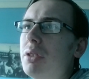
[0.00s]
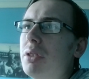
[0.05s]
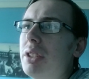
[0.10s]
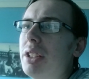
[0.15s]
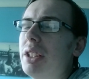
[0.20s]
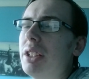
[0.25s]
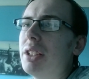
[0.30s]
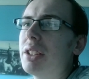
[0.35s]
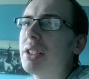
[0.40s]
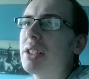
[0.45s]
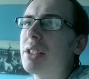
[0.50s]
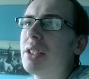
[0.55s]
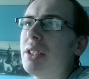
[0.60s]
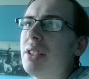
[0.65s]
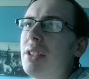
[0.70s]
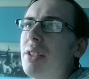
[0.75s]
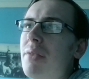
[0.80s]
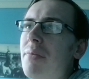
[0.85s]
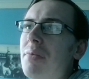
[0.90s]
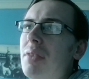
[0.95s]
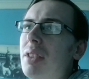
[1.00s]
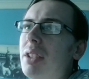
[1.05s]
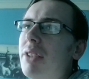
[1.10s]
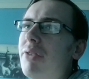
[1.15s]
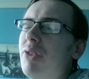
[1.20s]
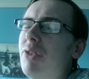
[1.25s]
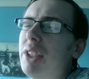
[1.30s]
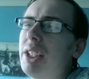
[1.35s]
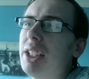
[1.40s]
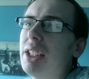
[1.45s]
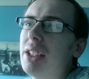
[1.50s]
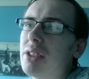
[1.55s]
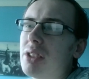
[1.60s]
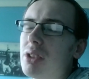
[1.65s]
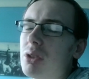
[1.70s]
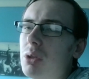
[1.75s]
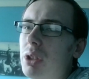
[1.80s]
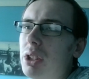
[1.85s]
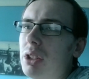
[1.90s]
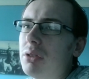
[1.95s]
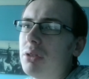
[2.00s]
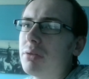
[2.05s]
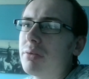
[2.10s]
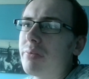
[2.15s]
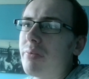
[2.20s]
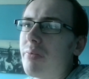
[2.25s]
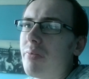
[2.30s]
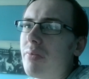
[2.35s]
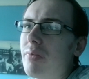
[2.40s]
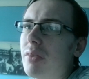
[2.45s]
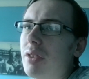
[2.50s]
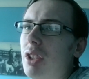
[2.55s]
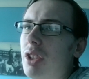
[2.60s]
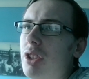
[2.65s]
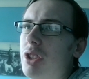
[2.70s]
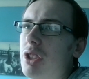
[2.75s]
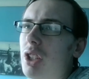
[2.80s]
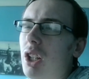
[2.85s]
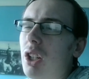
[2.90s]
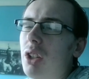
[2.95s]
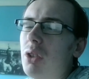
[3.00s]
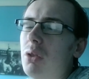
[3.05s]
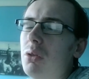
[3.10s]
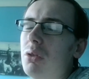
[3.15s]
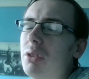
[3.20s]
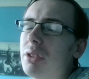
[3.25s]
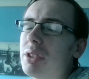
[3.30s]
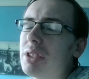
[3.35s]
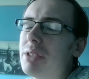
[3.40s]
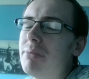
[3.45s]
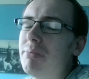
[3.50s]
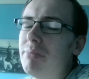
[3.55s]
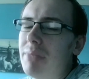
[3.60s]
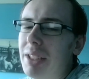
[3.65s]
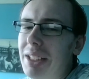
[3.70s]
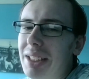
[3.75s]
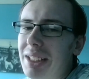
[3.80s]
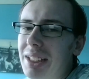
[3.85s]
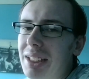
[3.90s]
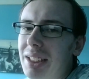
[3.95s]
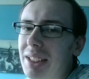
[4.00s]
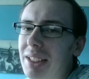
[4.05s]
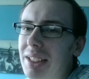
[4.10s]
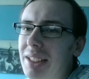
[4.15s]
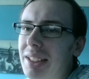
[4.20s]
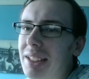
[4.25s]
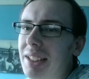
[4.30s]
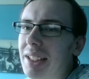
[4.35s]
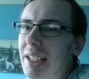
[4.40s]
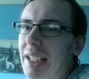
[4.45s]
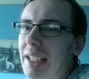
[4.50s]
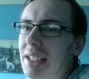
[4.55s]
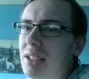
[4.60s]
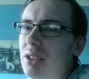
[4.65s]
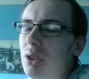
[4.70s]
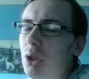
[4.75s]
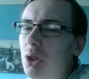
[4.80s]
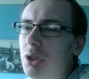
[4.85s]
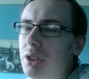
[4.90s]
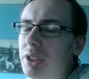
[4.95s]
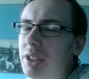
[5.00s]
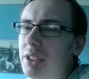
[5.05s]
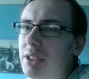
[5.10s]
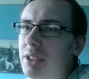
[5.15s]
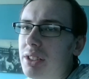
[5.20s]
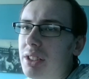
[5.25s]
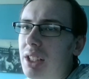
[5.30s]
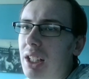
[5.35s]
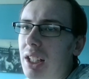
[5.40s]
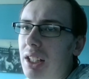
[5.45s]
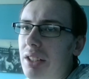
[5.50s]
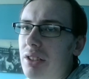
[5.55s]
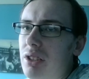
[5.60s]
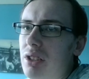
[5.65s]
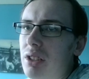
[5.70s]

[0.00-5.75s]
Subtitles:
It's the thing is as well, the show to me, it's lost its touch,